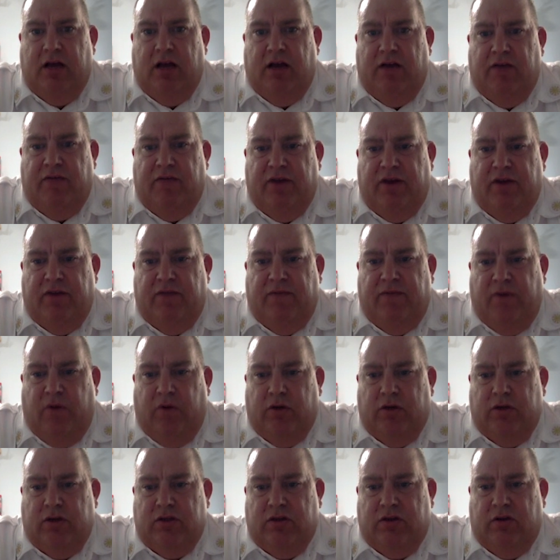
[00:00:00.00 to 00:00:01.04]
Very
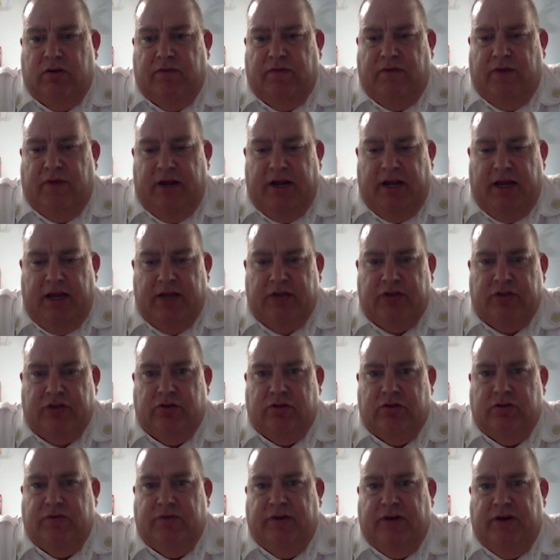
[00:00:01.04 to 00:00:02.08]
focused on
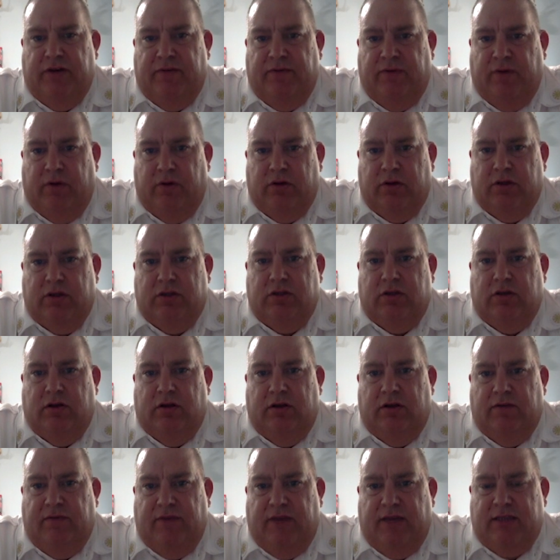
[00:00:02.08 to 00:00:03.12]
financials, very focused
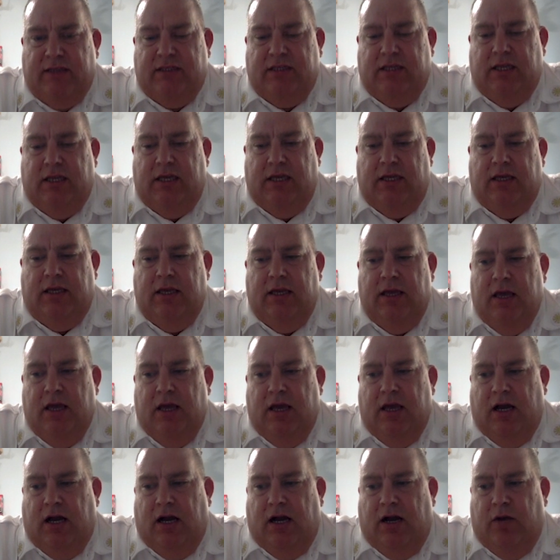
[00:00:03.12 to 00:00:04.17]
on investing.
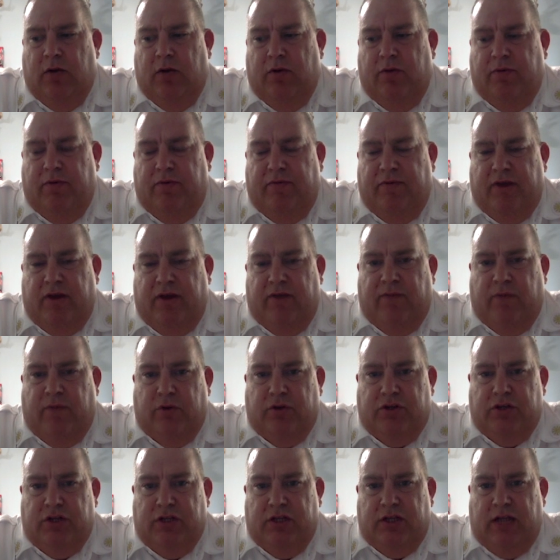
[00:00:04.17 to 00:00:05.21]
We've been very
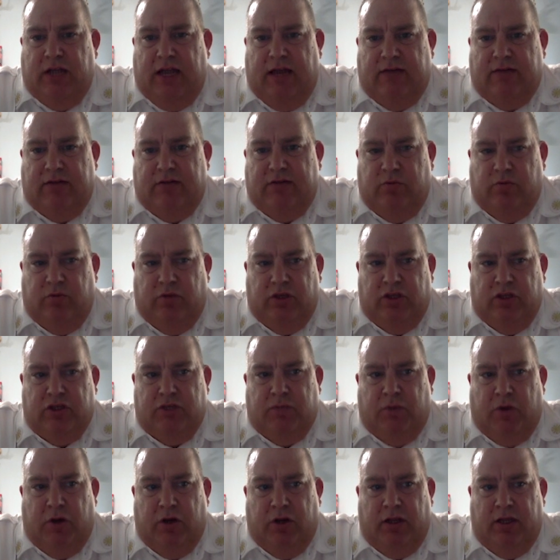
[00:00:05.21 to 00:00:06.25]
fortunate to have some really
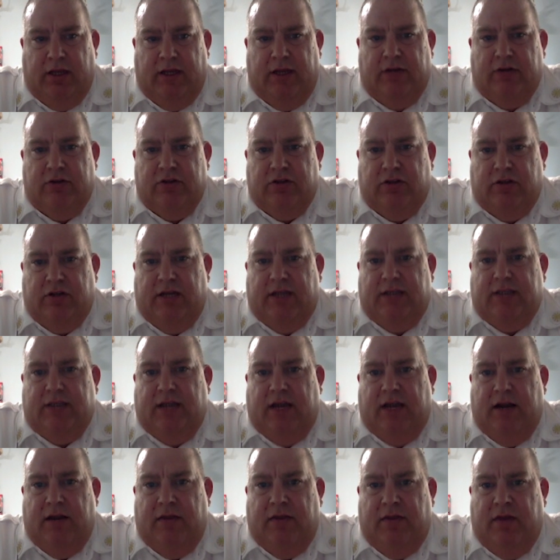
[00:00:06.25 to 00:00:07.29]
smart leaders on that
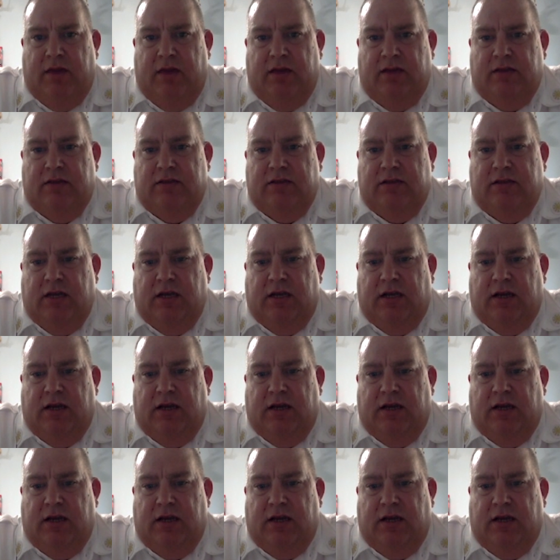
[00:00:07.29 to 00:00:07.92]
side of things.